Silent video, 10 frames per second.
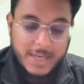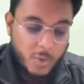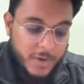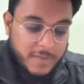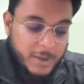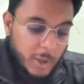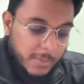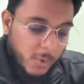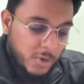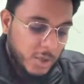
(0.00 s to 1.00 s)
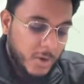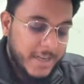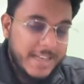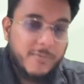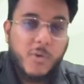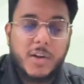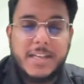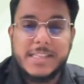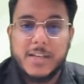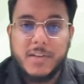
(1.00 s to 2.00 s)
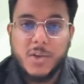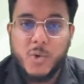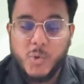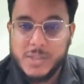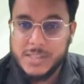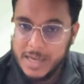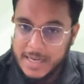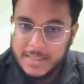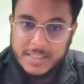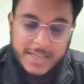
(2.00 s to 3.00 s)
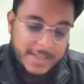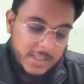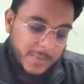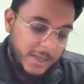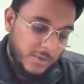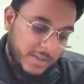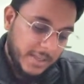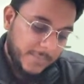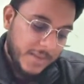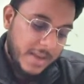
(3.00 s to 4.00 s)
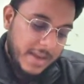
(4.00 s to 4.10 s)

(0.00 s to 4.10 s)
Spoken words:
Now when we talk about the 2047 goals, understand this particular thing.